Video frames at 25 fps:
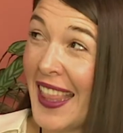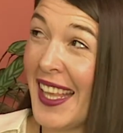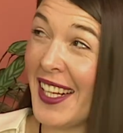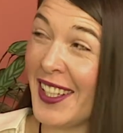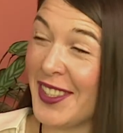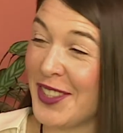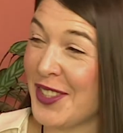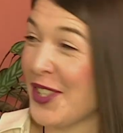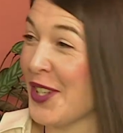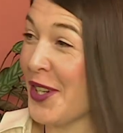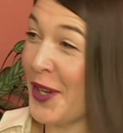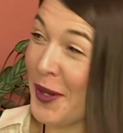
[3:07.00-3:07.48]
I
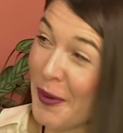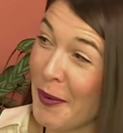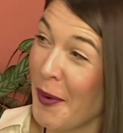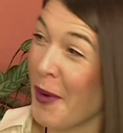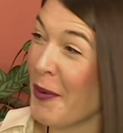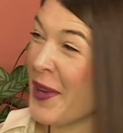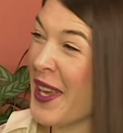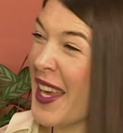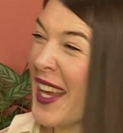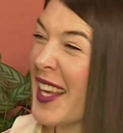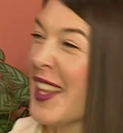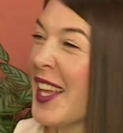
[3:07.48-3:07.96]
think, is going to
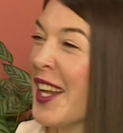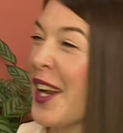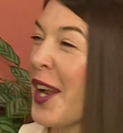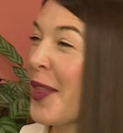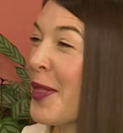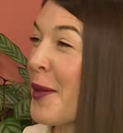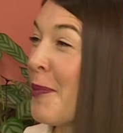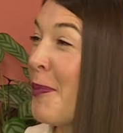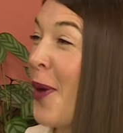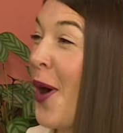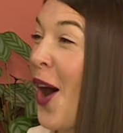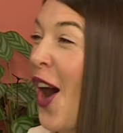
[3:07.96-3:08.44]
kick that
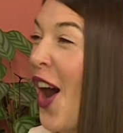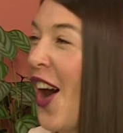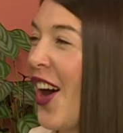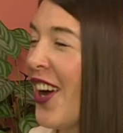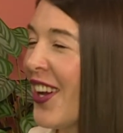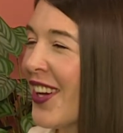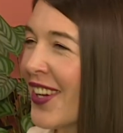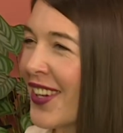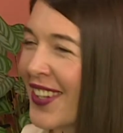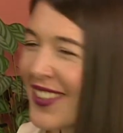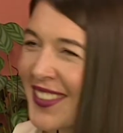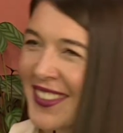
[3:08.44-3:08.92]
out the
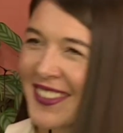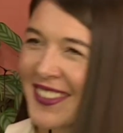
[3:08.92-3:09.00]
park.